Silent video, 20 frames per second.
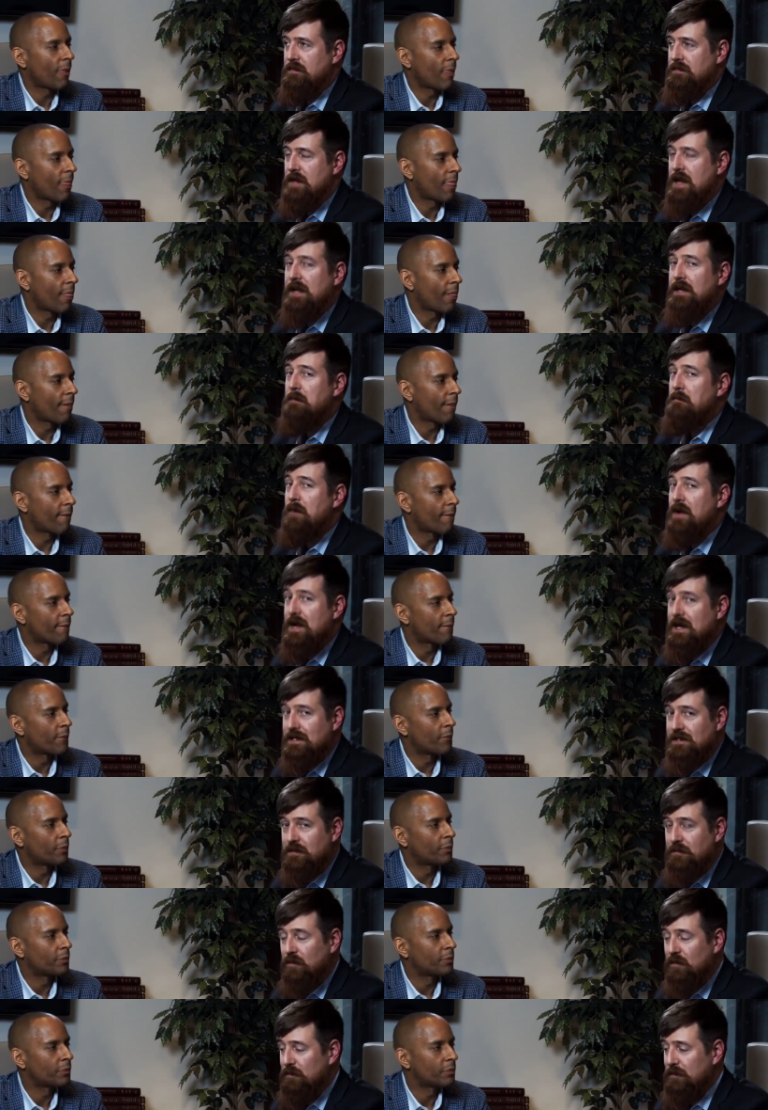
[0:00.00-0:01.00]
Speaker 1: not
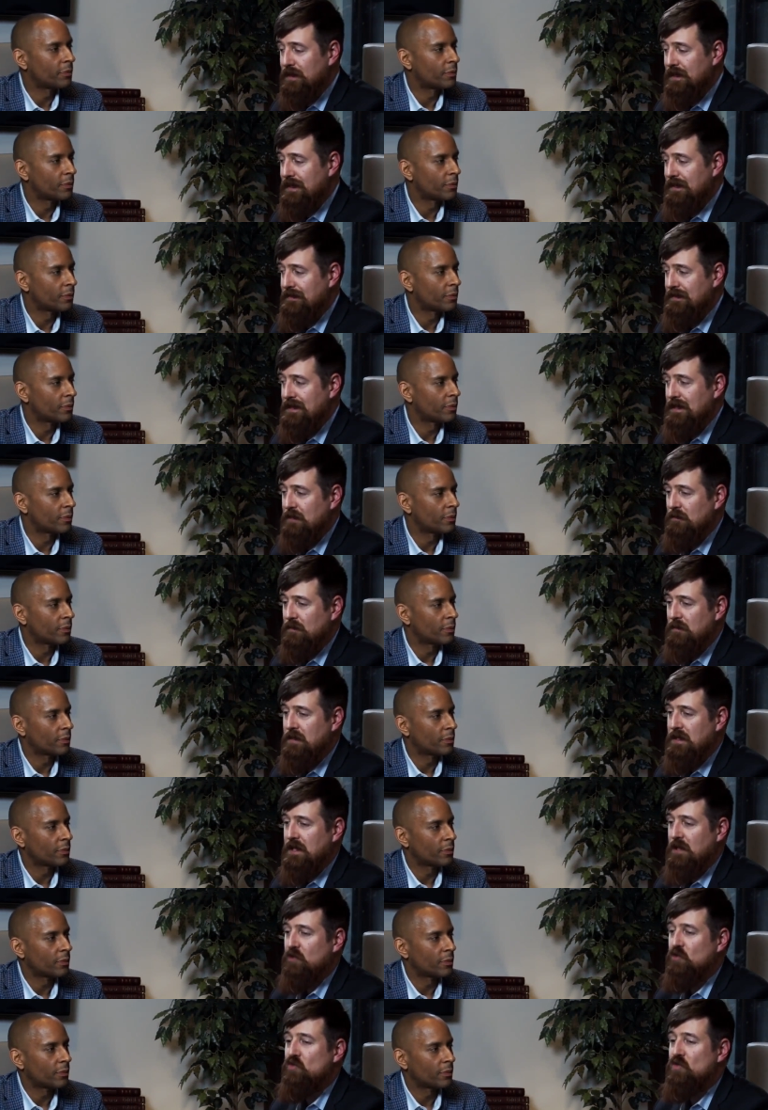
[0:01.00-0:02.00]
impossible, but I think it would
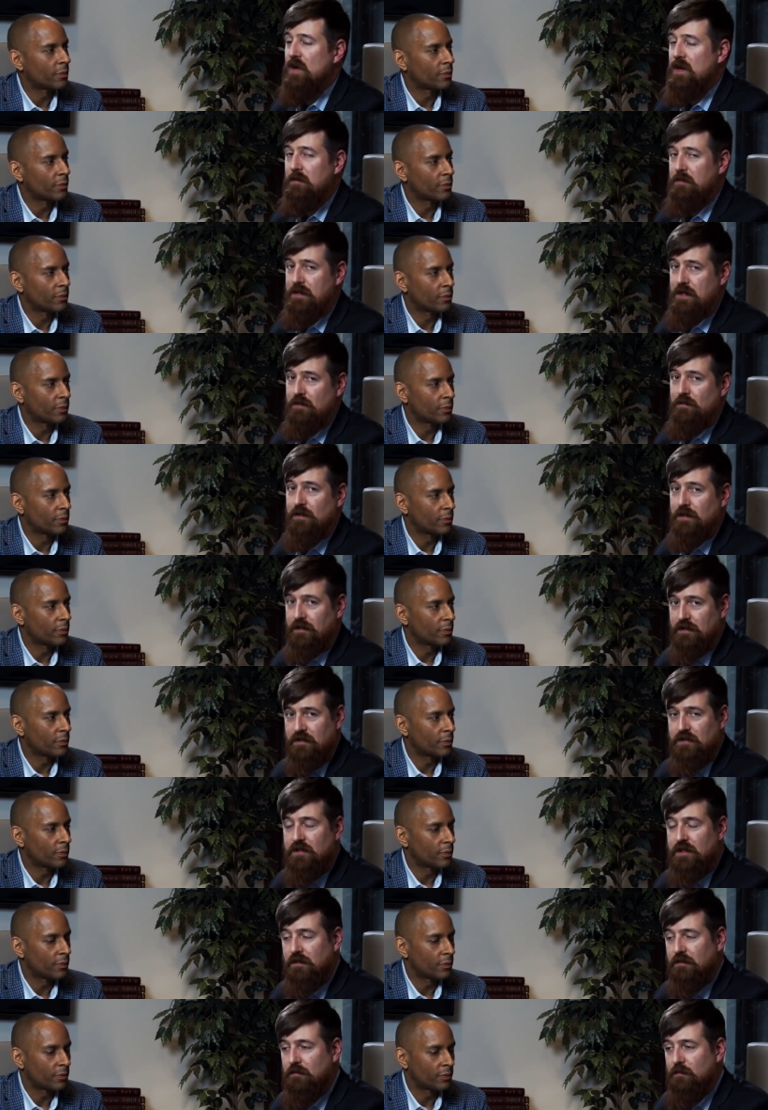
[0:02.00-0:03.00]
be incredibly
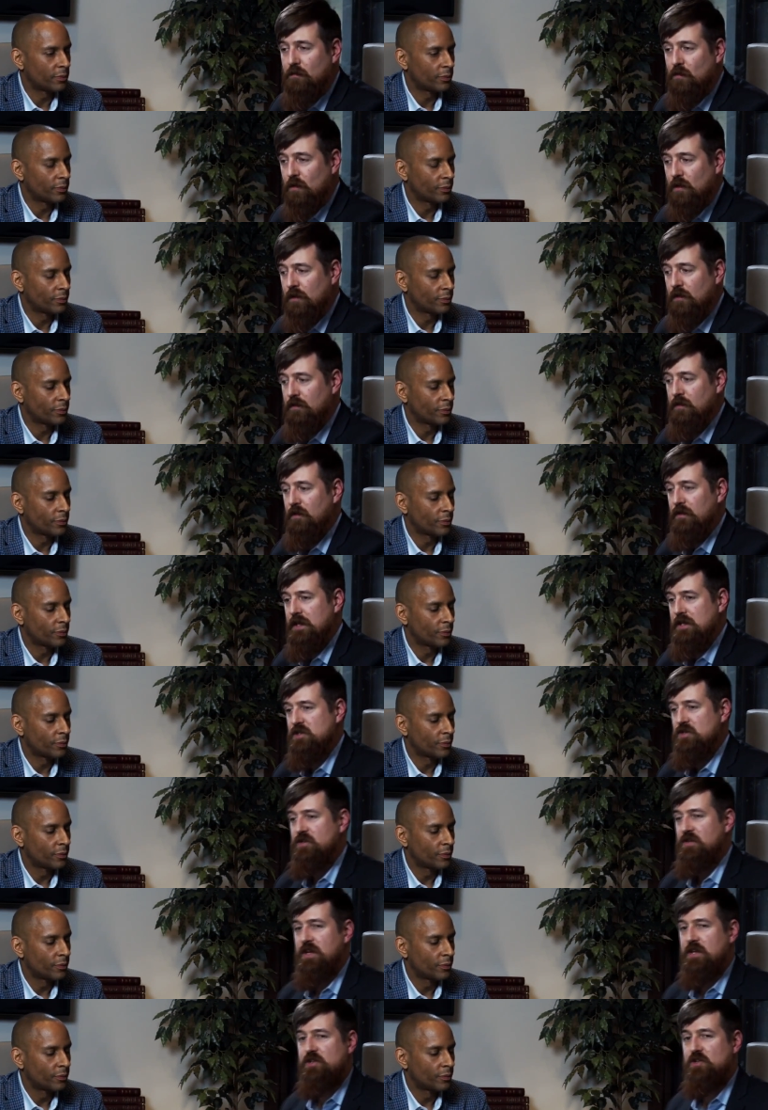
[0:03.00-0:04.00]
unrealistic for the
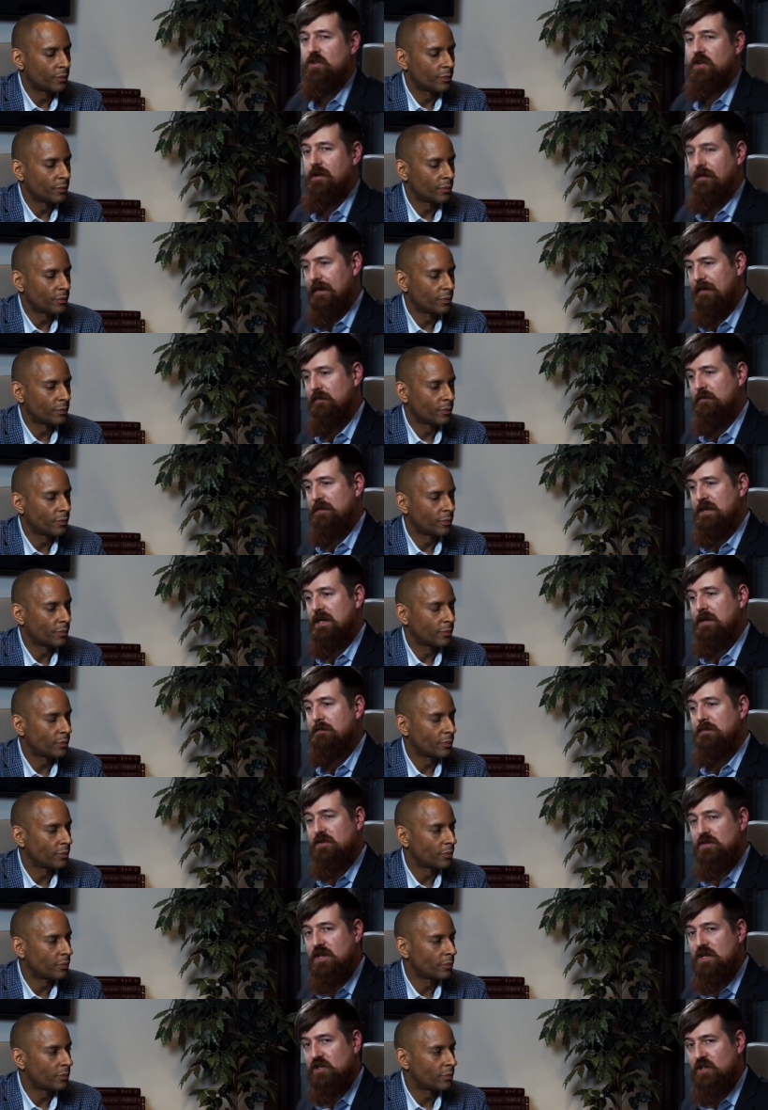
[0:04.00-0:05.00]
legislature to ever be in a
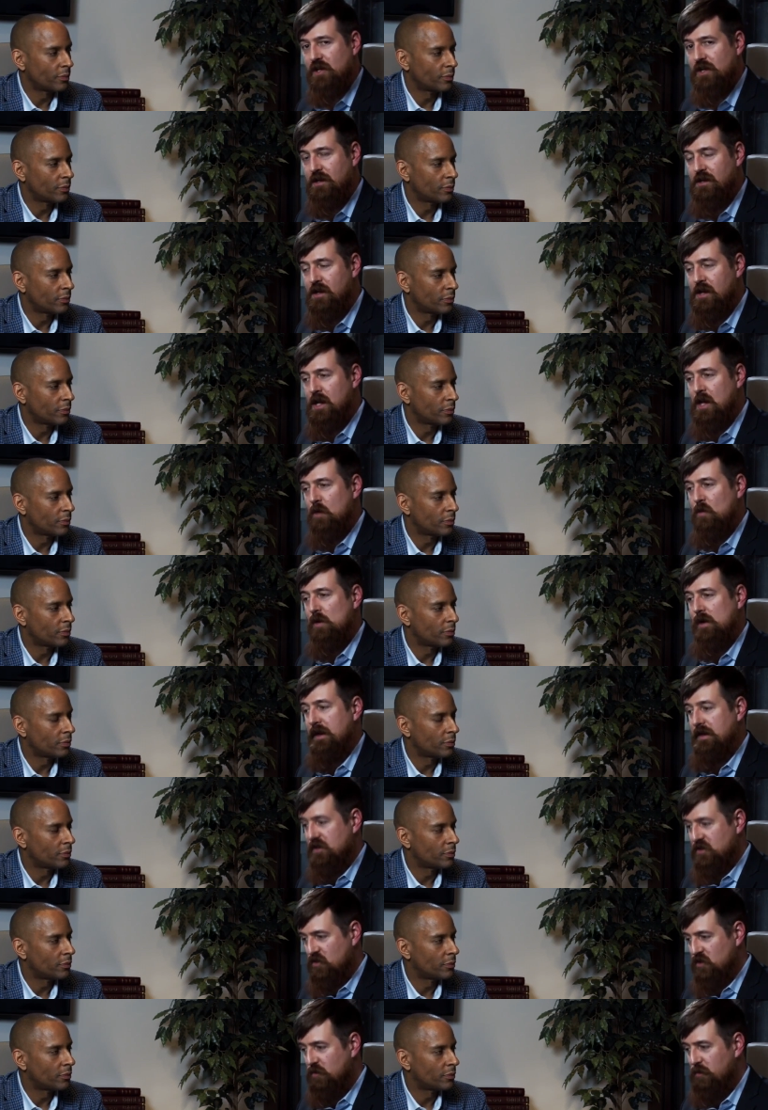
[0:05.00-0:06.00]
position where a
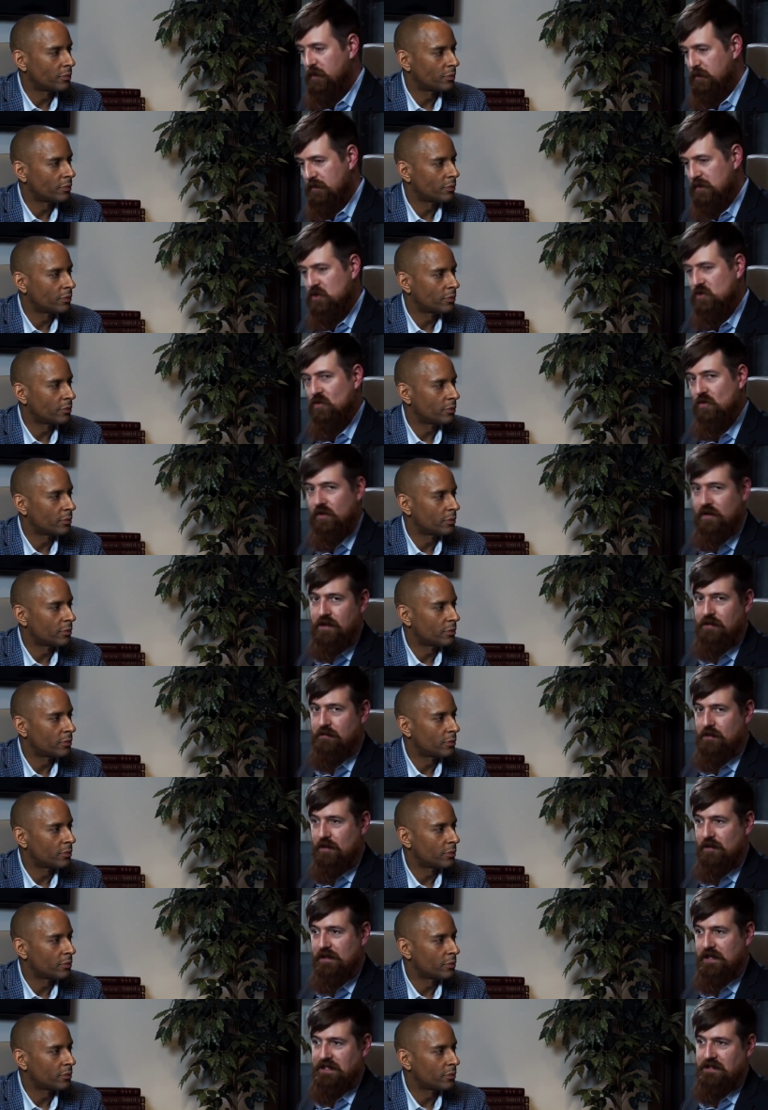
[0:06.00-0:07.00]
super majority of
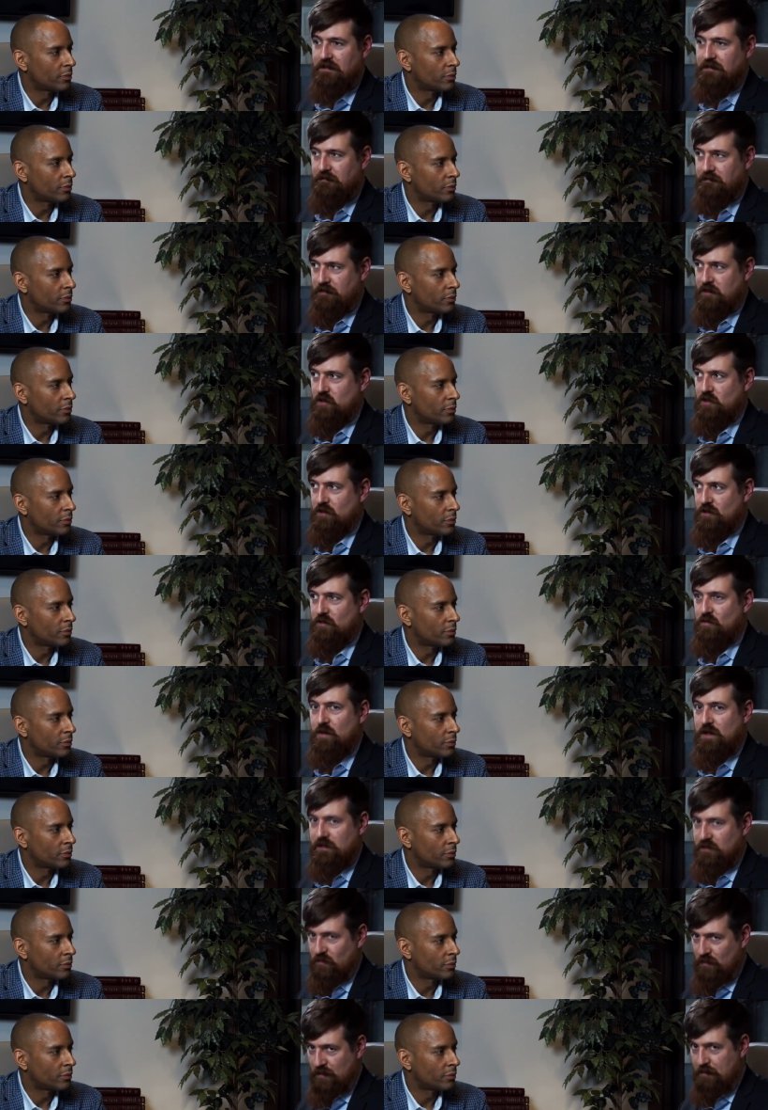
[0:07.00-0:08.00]
our elected officials
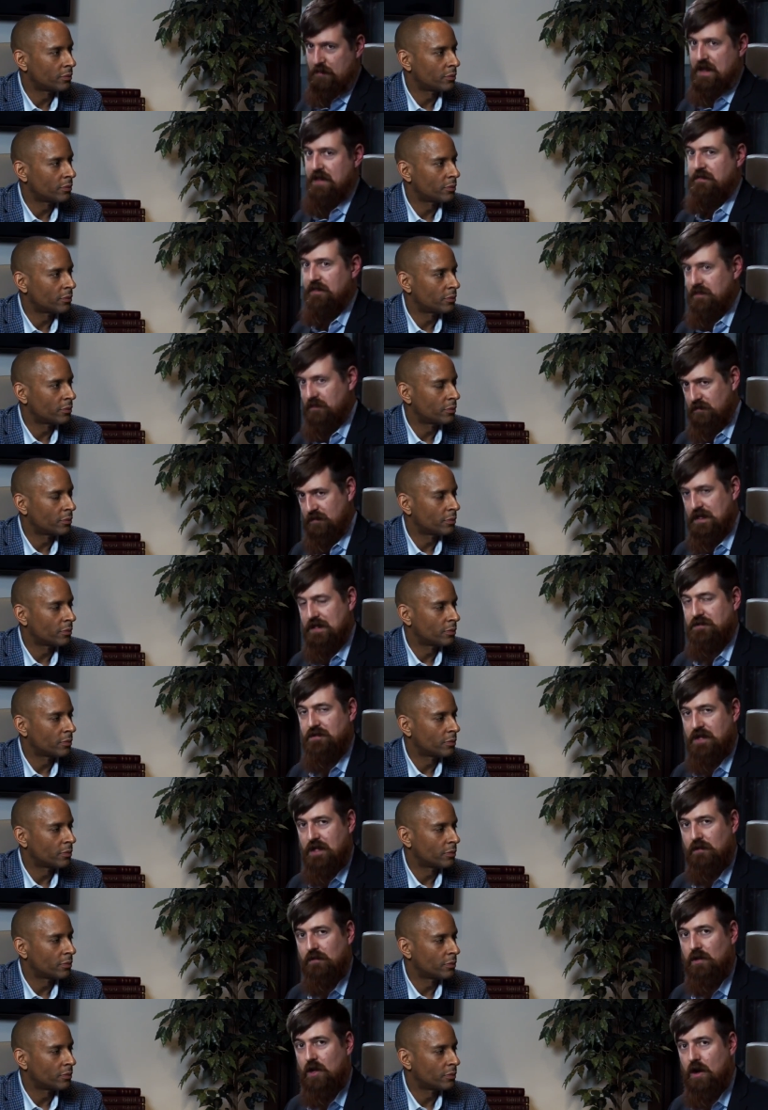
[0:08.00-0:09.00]
want to amend the
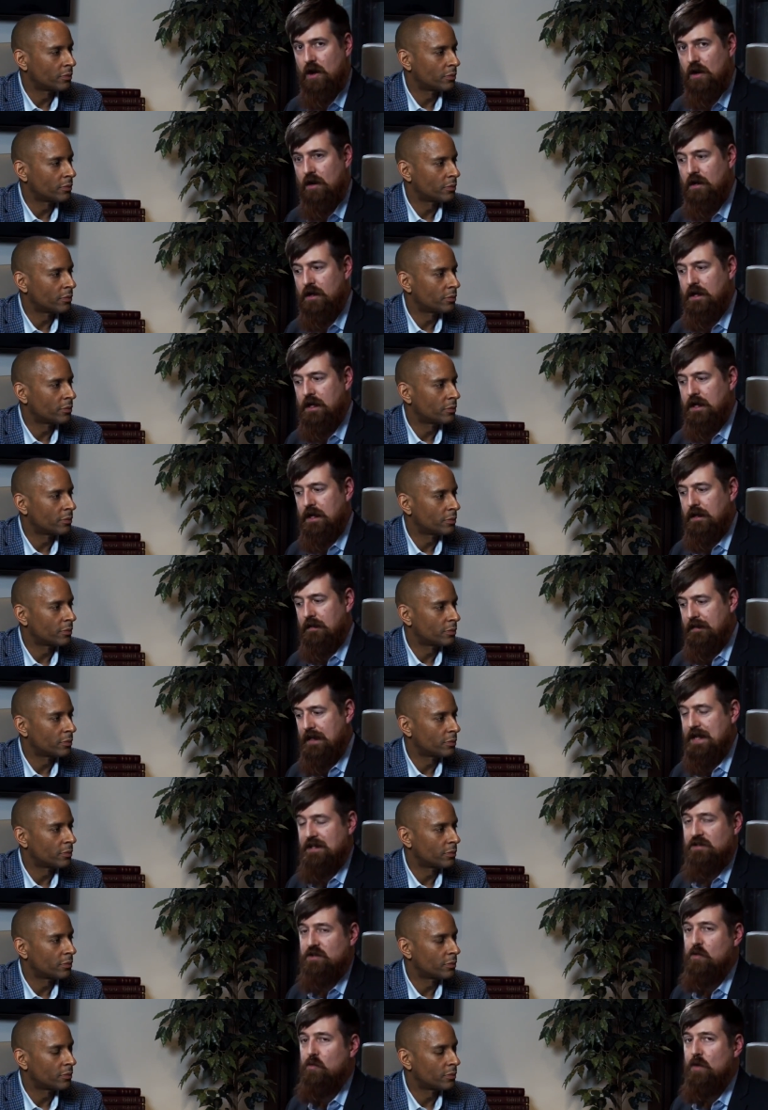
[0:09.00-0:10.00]
2008 law.
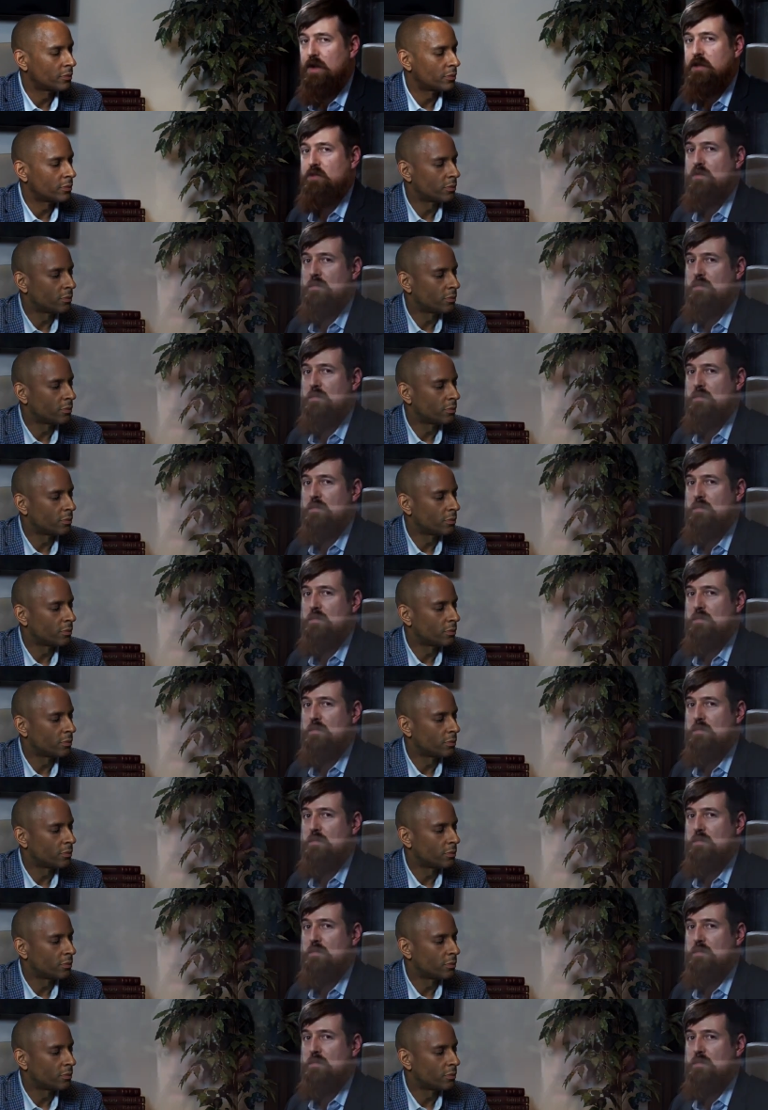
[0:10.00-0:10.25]
That's the way you